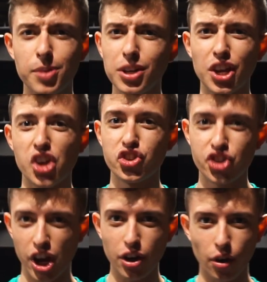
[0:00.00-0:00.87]
been in
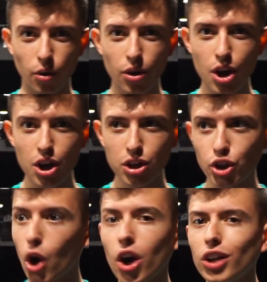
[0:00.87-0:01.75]
general,
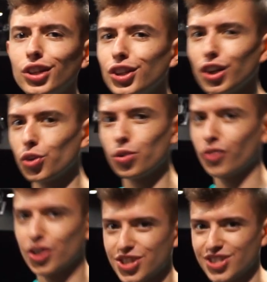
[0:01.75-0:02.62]
not only in a
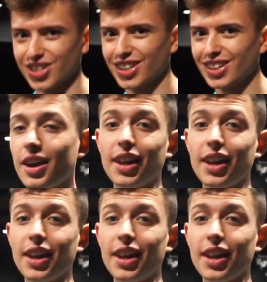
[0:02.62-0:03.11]
university.